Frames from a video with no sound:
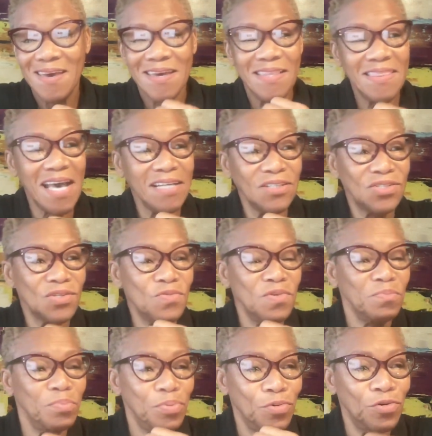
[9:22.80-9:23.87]
And that's so
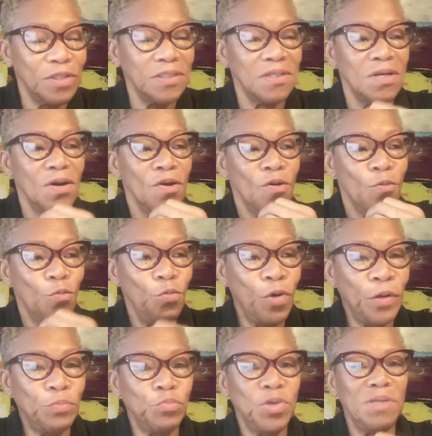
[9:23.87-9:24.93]
important,
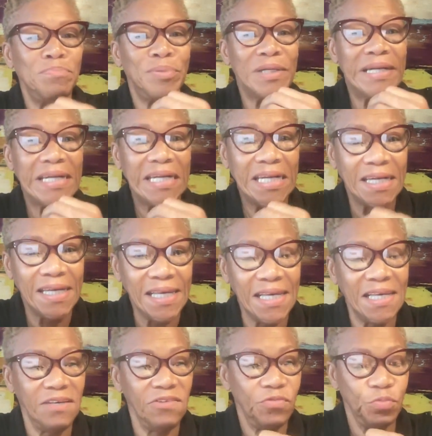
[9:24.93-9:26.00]
what we
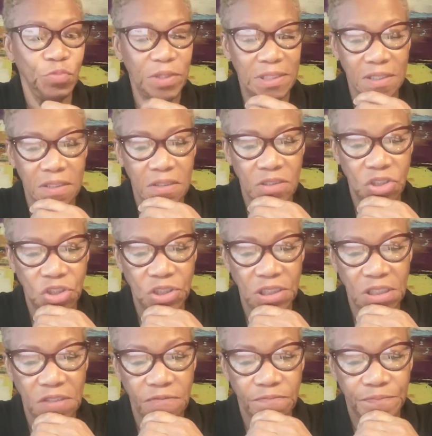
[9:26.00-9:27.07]
believe we can
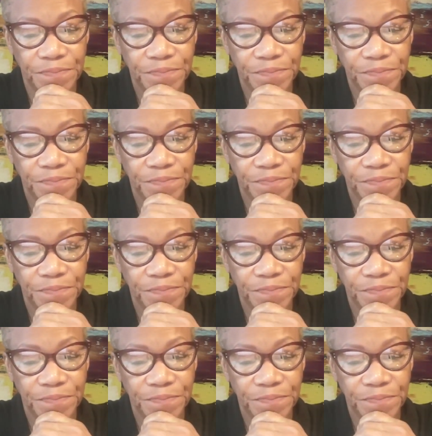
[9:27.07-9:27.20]
achieve.